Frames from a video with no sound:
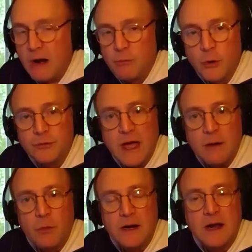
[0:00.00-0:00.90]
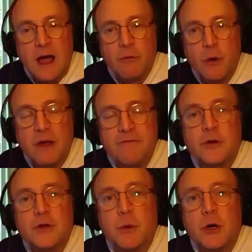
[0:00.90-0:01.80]
wrote that one. I wrote my
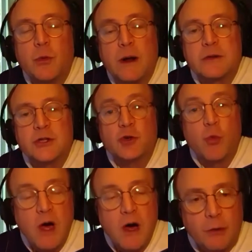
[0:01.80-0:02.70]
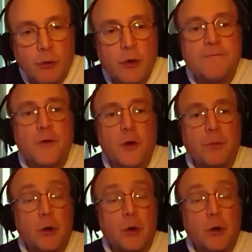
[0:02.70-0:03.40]
first book when I was 12. I wrote a full book.